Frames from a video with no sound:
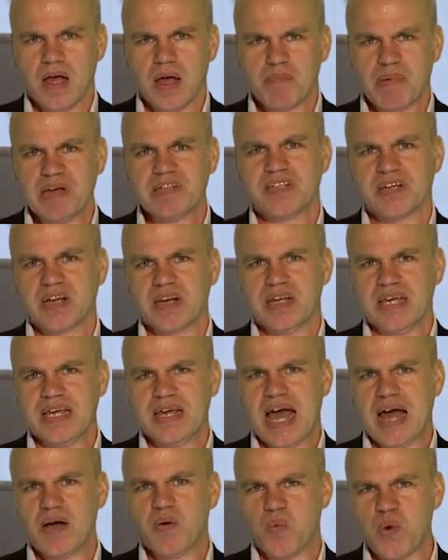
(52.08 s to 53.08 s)

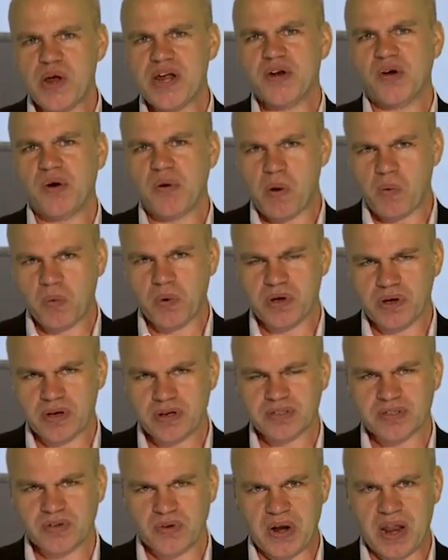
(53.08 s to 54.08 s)
Basically, we know what
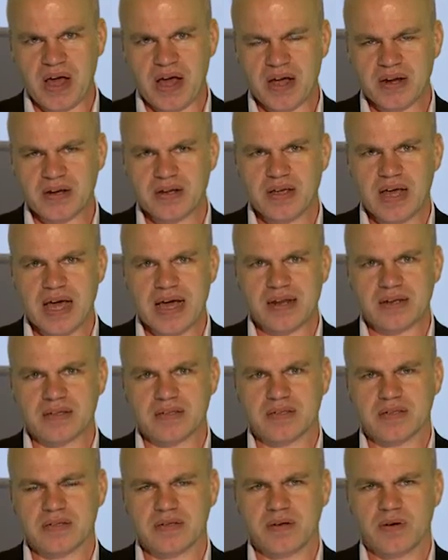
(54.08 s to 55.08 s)
works online,
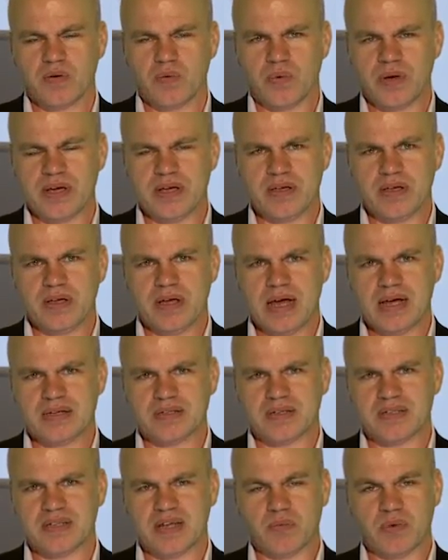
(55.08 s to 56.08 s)
and we,
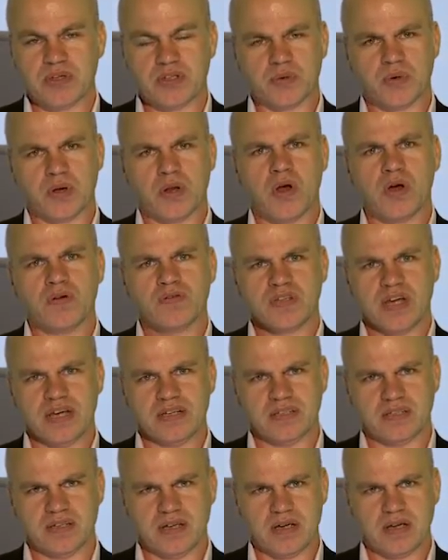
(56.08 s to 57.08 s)
as I said, we do a lot of
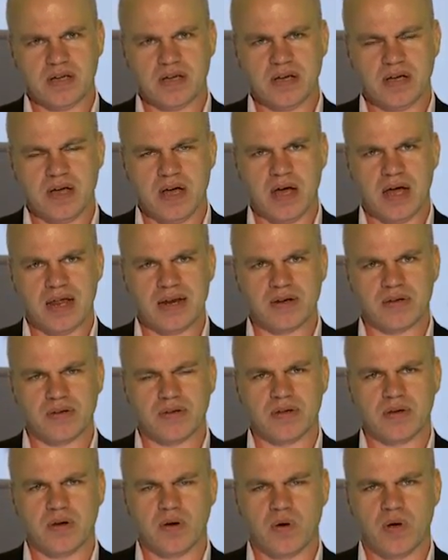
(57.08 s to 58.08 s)
testing. And
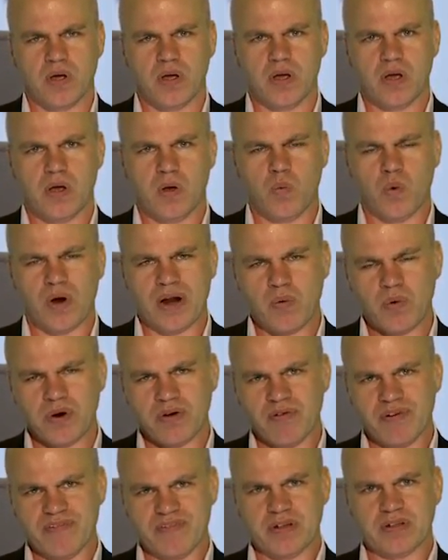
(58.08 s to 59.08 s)
what I want
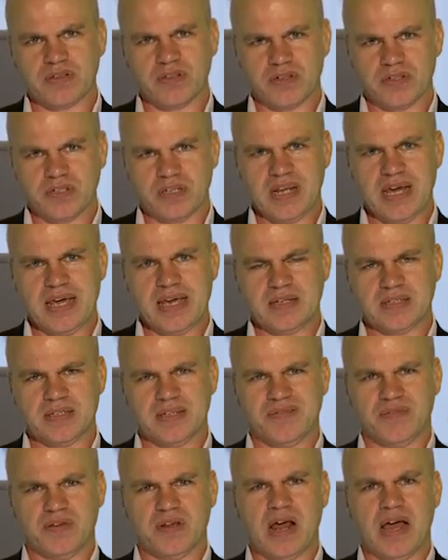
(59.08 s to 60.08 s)
to reveal to you today is,
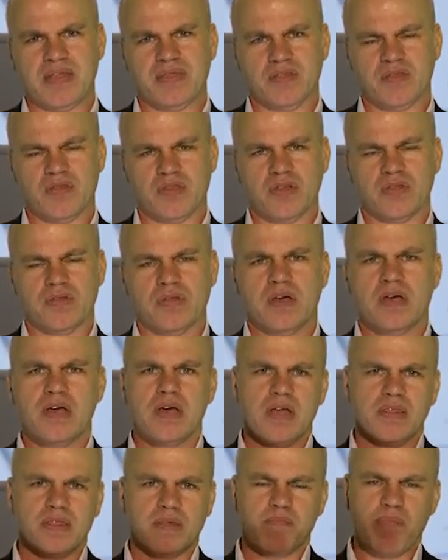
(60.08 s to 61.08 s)
if you like,
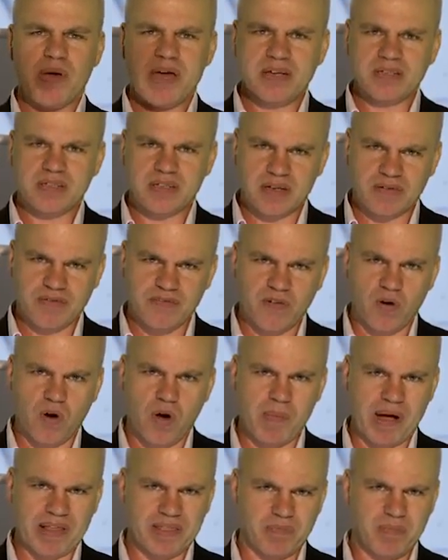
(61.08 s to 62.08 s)
the basic
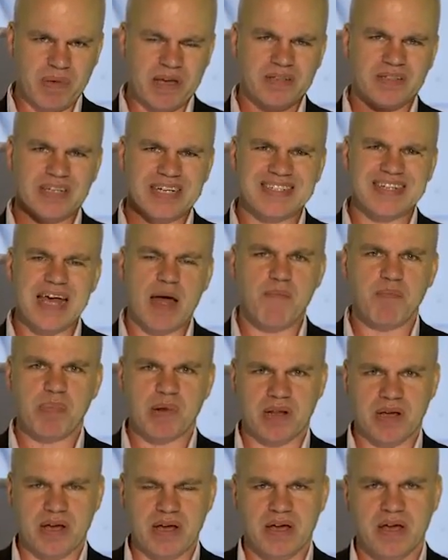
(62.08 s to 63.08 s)
format, the basic
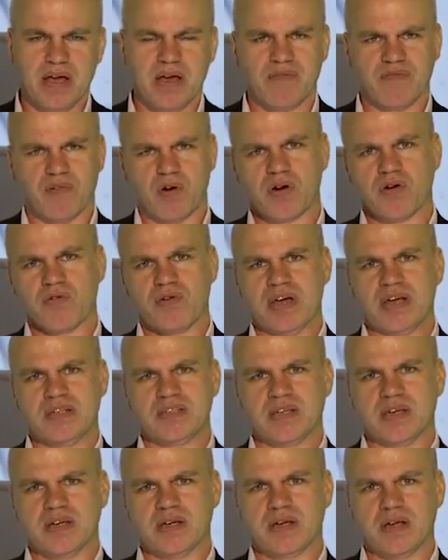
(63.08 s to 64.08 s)
template for
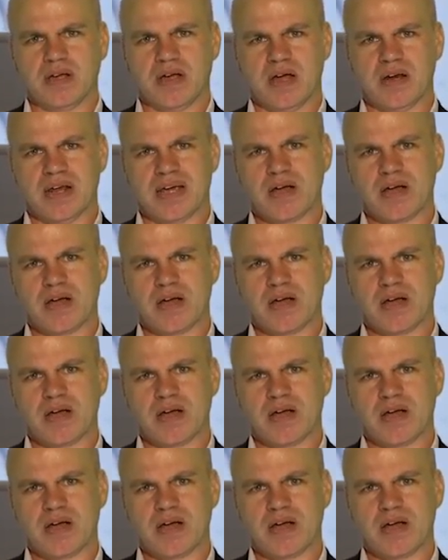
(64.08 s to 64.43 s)
creating an